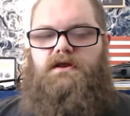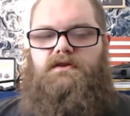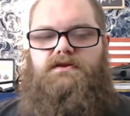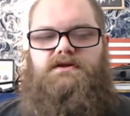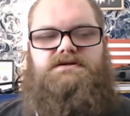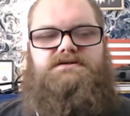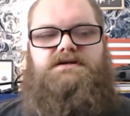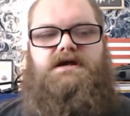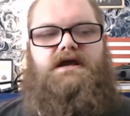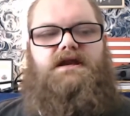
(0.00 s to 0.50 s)

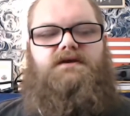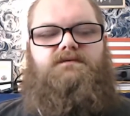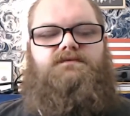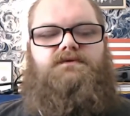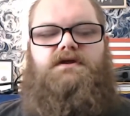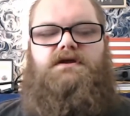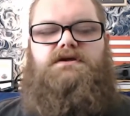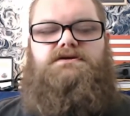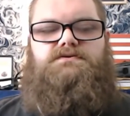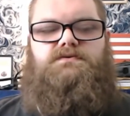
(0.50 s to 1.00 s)
These kind of
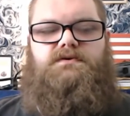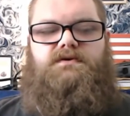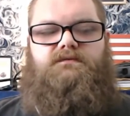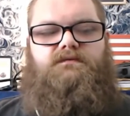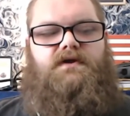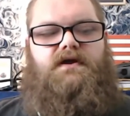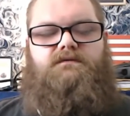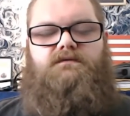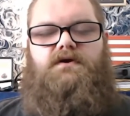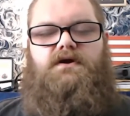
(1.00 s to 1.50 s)
things would have
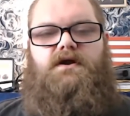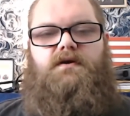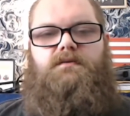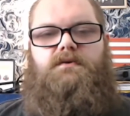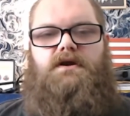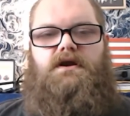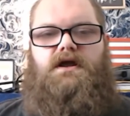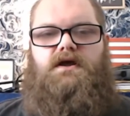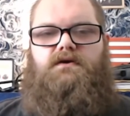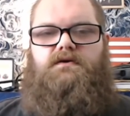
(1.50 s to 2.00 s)
never come
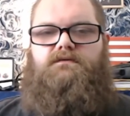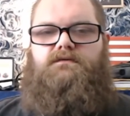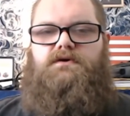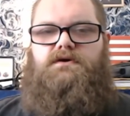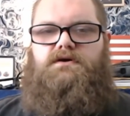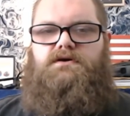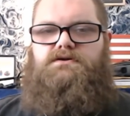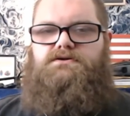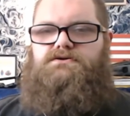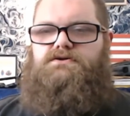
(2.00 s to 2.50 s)
out of a
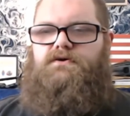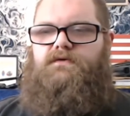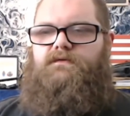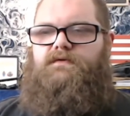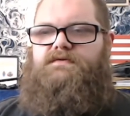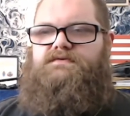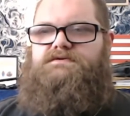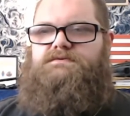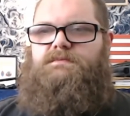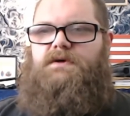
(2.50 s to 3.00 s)

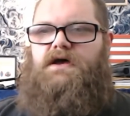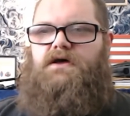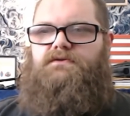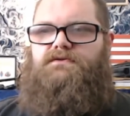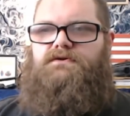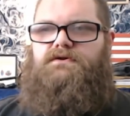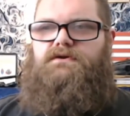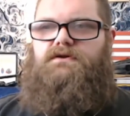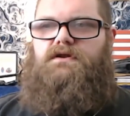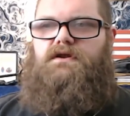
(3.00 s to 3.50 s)
conservative's
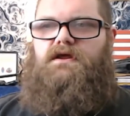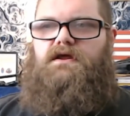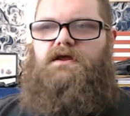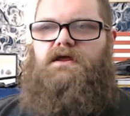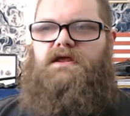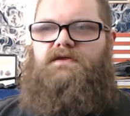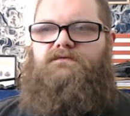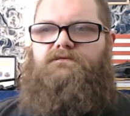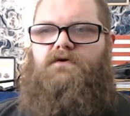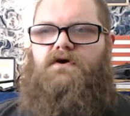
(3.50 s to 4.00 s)
mouth,
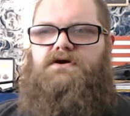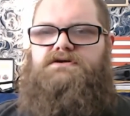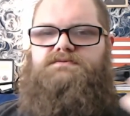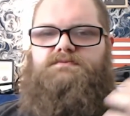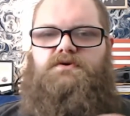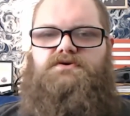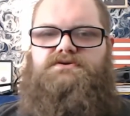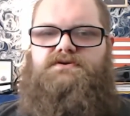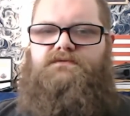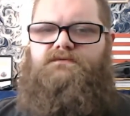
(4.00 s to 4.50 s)
as far as
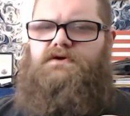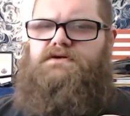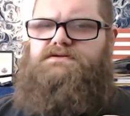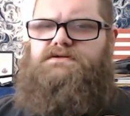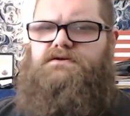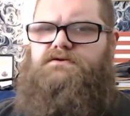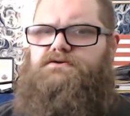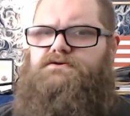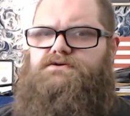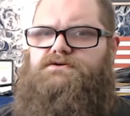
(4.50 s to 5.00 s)
most of us
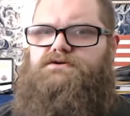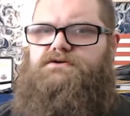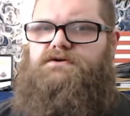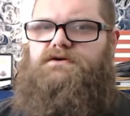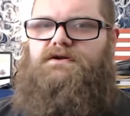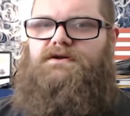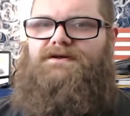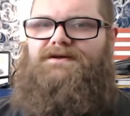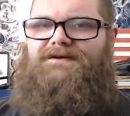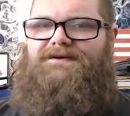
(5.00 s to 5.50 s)

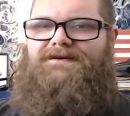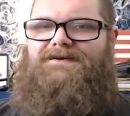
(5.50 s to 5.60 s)
understood